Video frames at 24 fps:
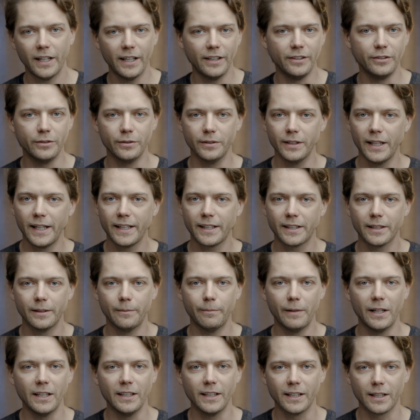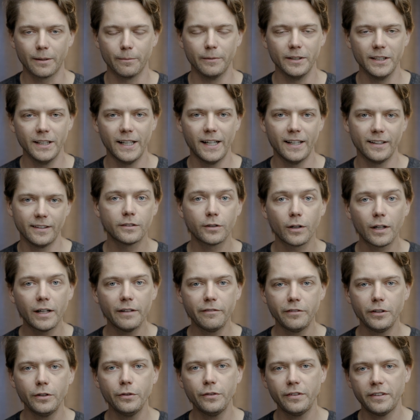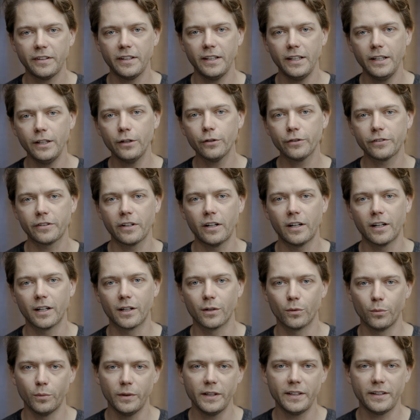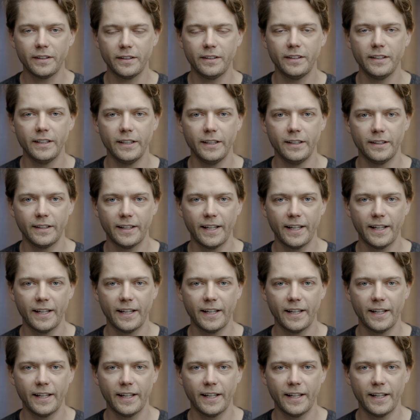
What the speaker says: I do like them, I like them a lot. So I've used the EOS R with the